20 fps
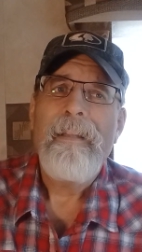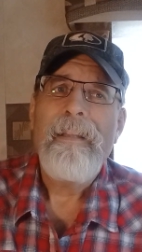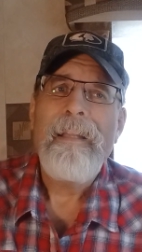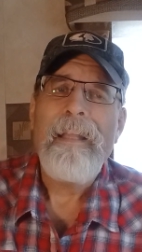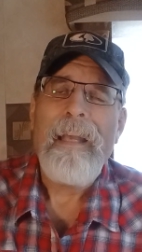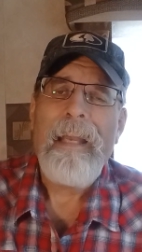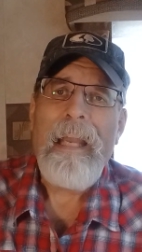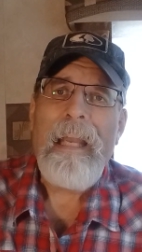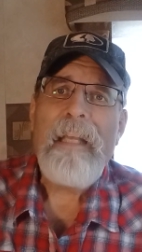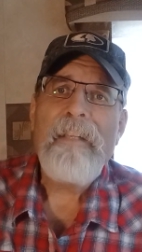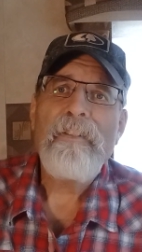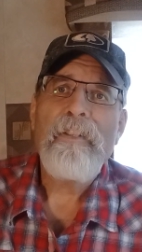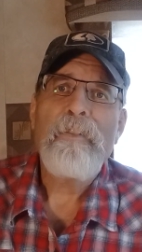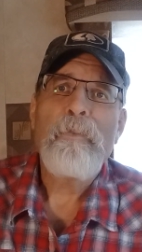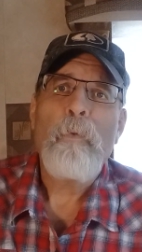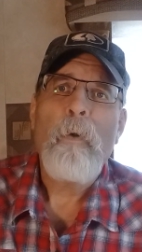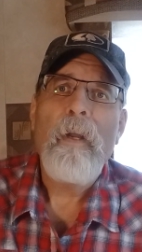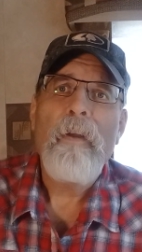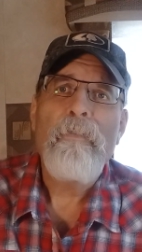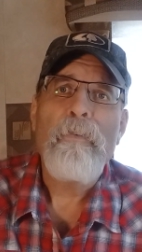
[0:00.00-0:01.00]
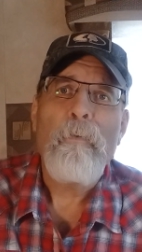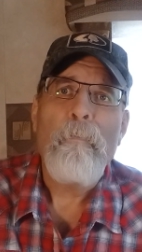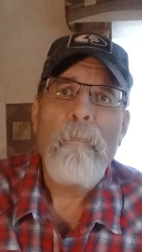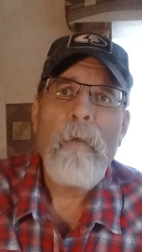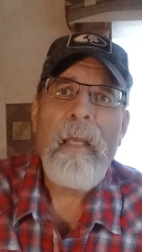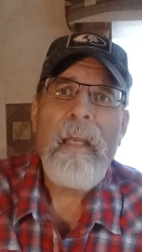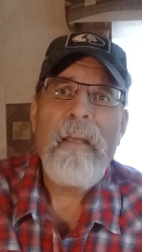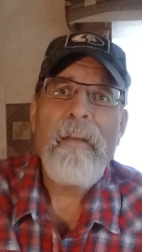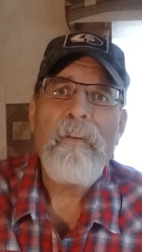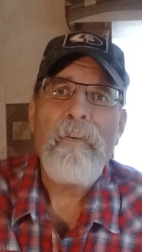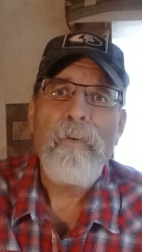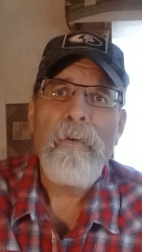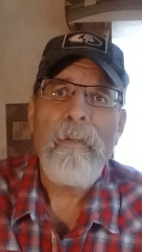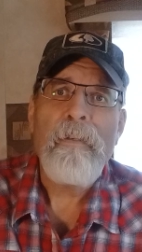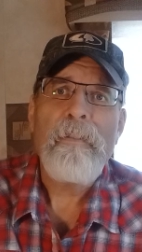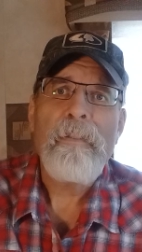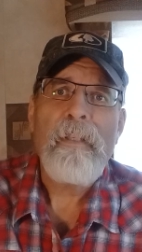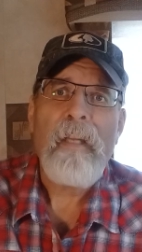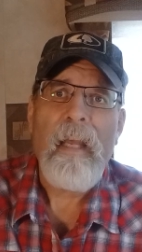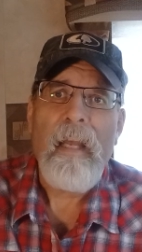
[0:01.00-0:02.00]
The easiest way for me to
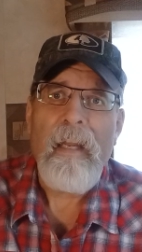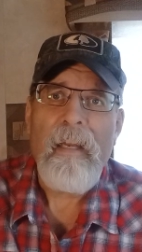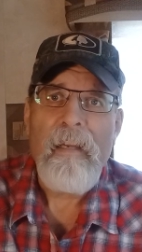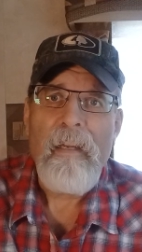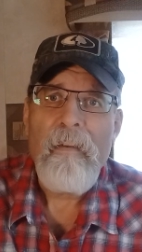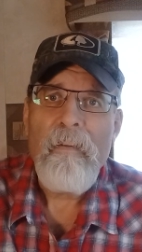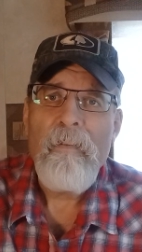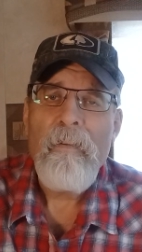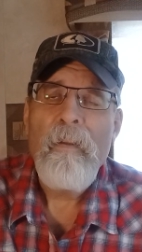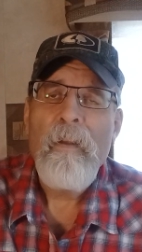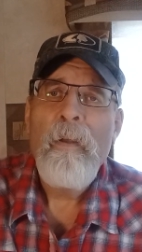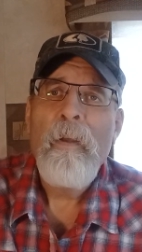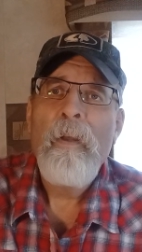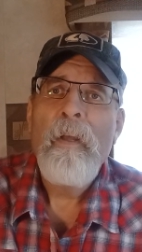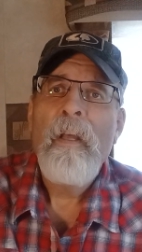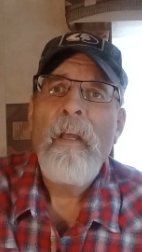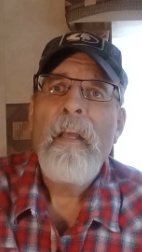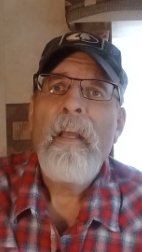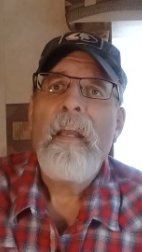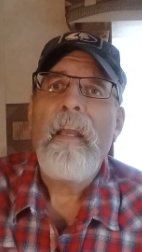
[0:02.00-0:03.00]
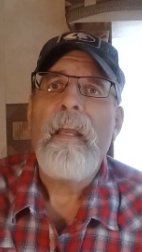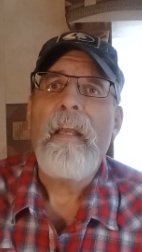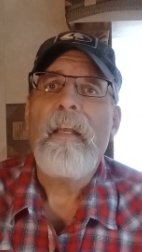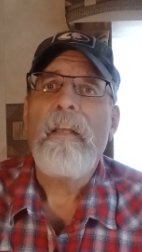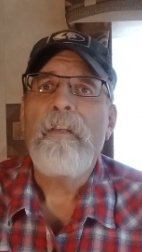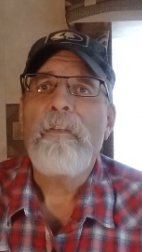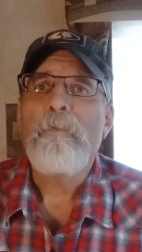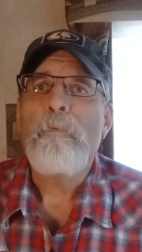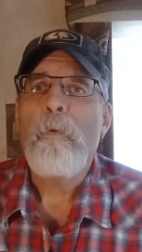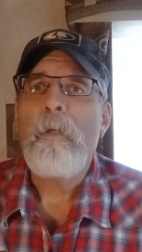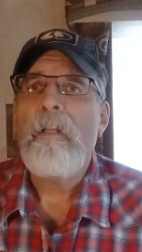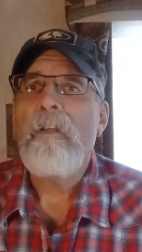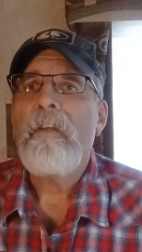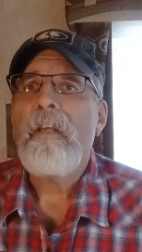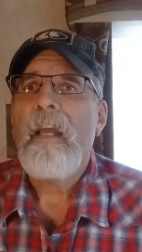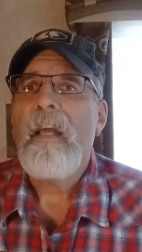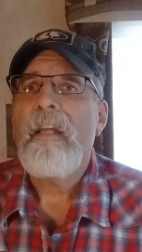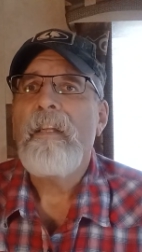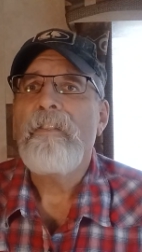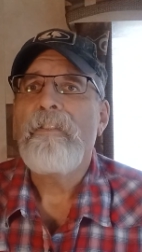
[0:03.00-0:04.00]
understand it is we look
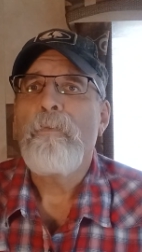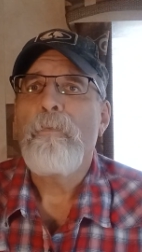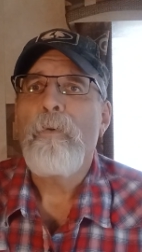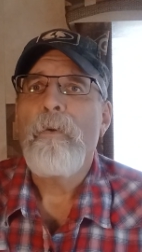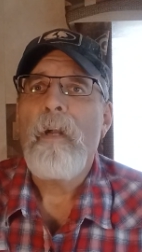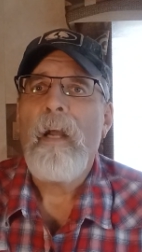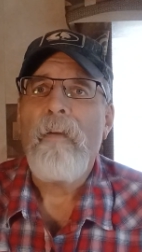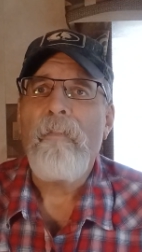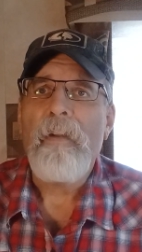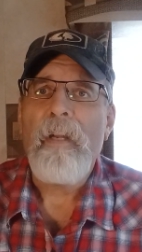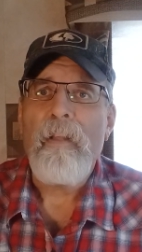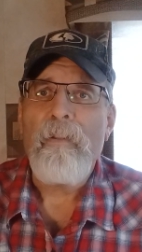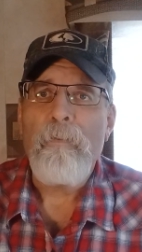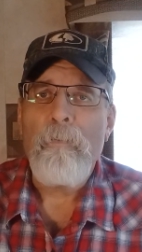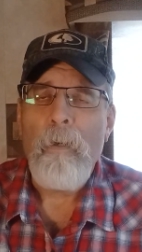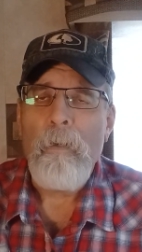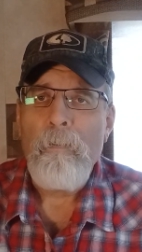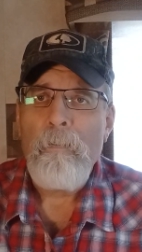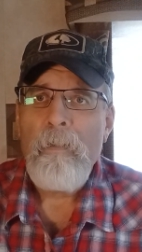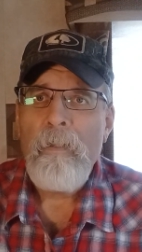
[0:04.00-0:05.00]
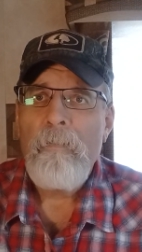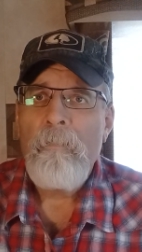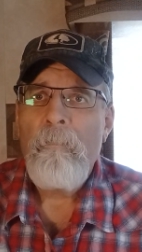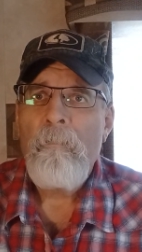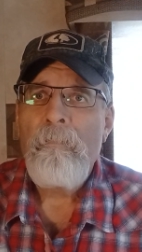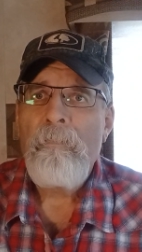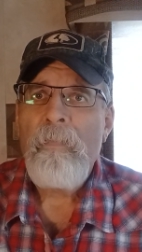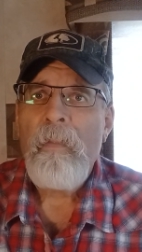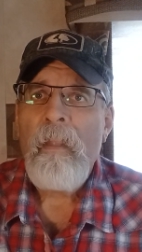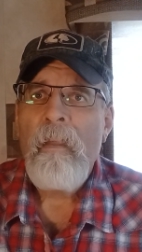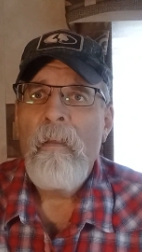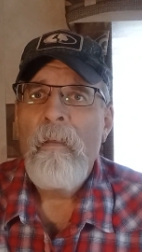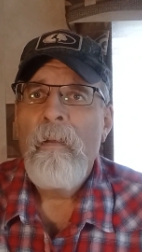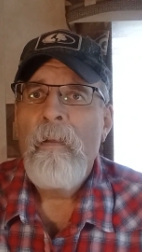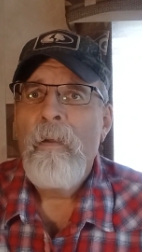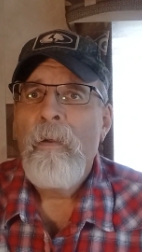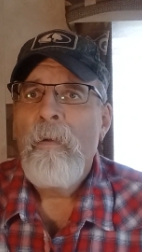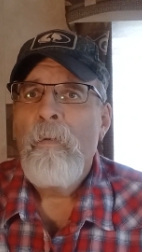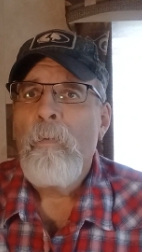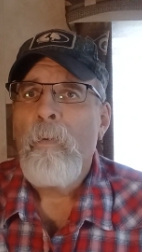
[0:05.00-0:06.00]
at it as if we're driving down the road.
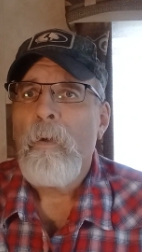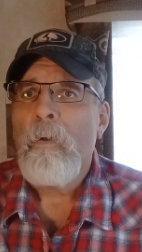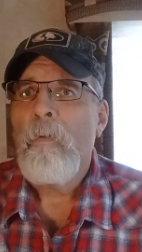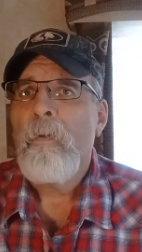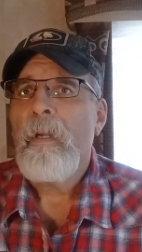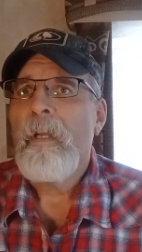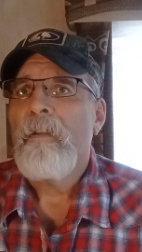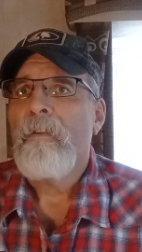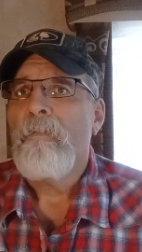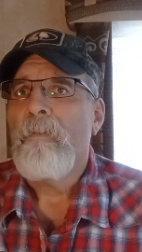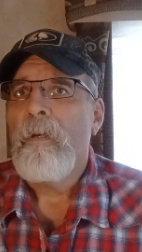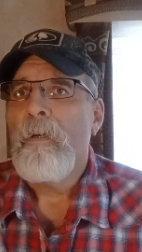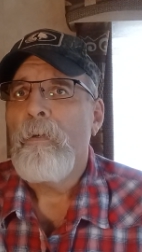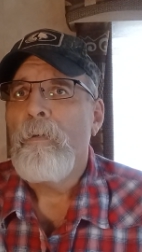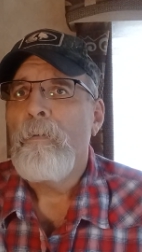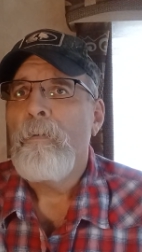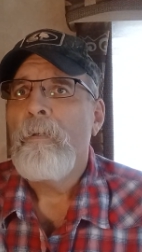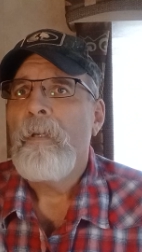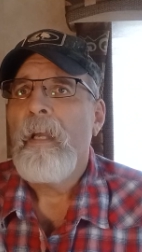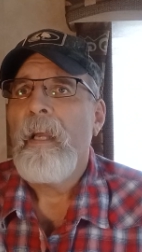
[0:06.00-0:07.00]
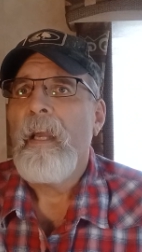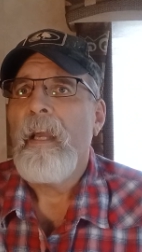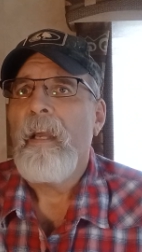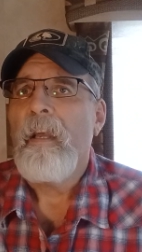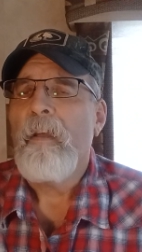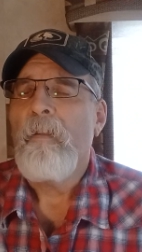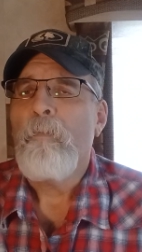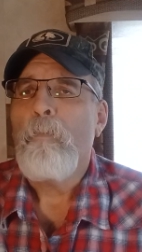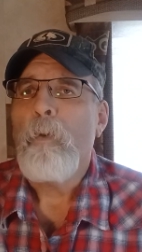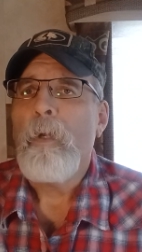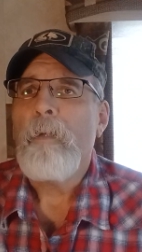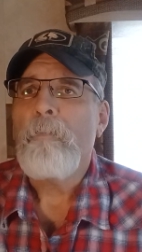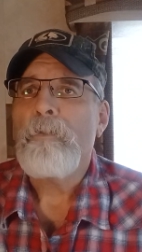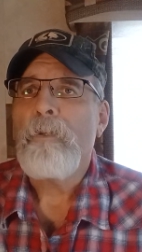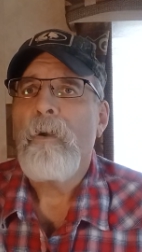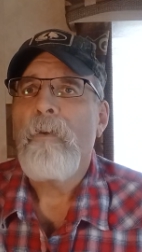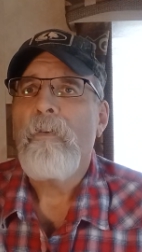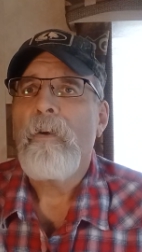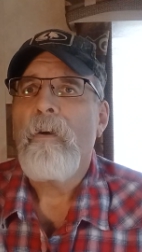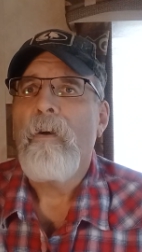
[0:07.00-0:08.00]
We're going down the road and we
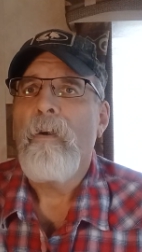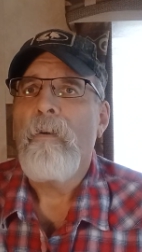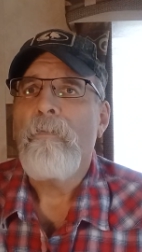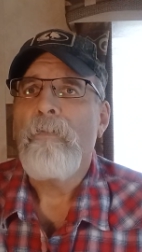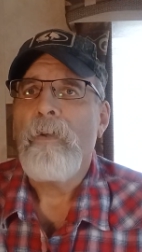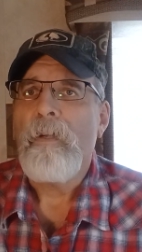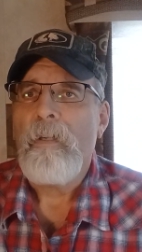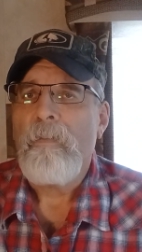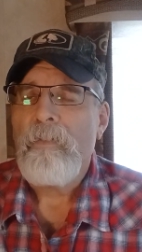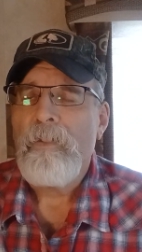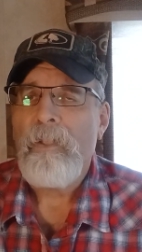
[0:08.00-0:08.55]
observe a car in front of us.